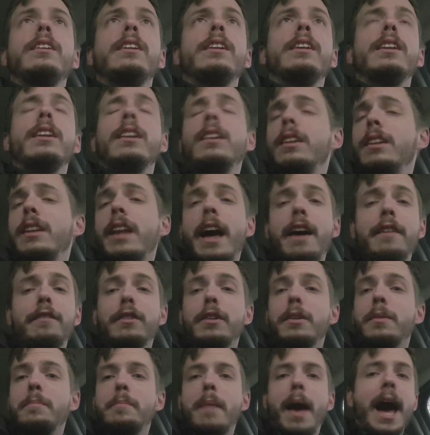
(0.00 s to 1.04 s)

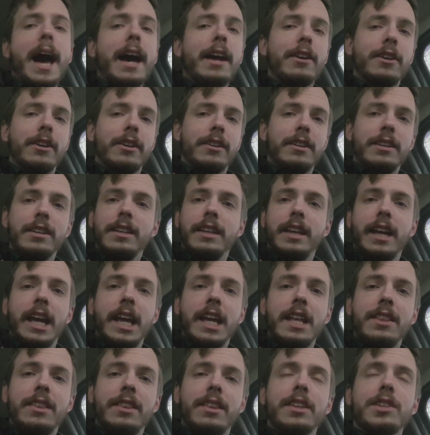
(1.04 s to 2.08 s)
never mattered
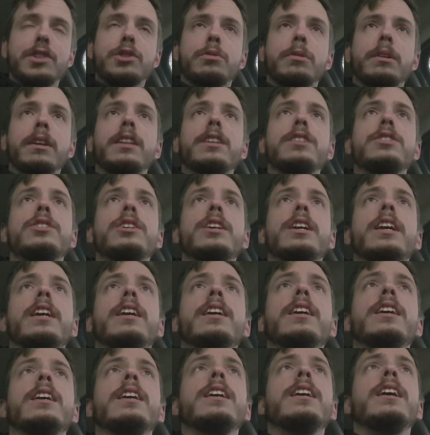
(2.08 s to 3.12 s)
in the trilogy
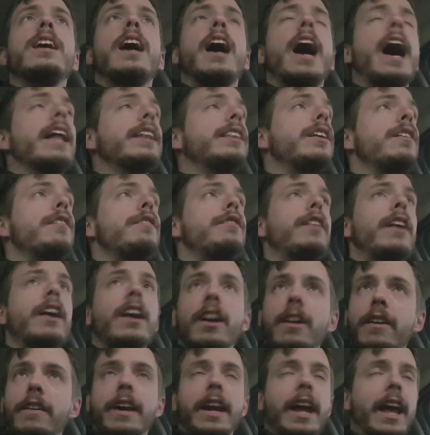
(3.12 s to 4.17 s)
at the
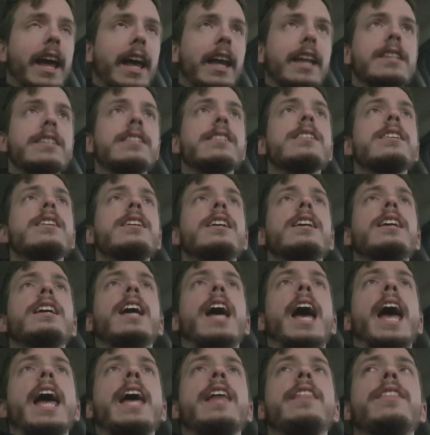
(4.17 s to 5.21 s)
very end,
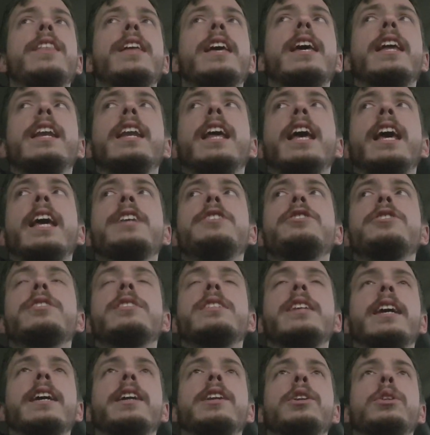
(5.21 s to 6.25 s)
and then it
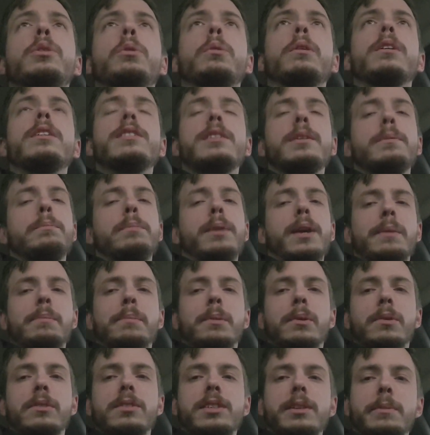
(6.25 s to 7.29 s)
just ignored some
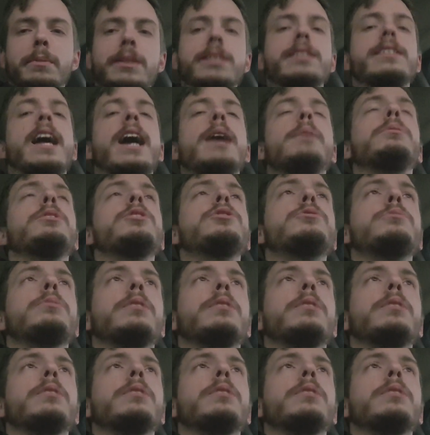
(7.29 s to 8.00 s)
people, some established